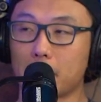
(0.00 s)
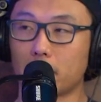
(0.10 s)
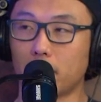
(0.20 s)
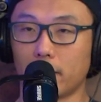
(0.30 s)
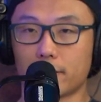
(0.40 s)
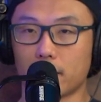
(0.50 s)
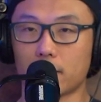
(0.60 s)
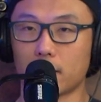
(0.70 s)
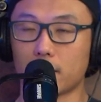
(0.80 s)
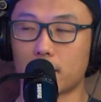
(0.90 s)
yeah.
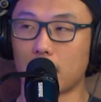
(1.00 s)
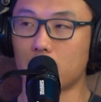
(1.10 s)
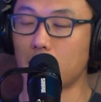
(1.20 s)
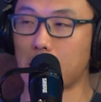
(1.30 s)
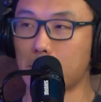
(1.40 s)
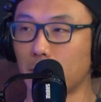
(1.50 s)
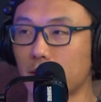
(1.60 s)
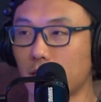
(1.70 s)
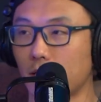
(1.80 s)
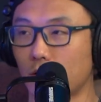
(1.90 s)
It's a necessity in a
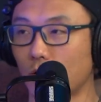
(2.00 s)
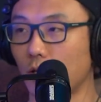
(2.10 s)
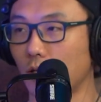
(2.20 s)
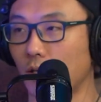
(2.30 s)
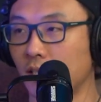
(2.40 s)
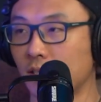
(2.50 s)
place like New York, right? Like,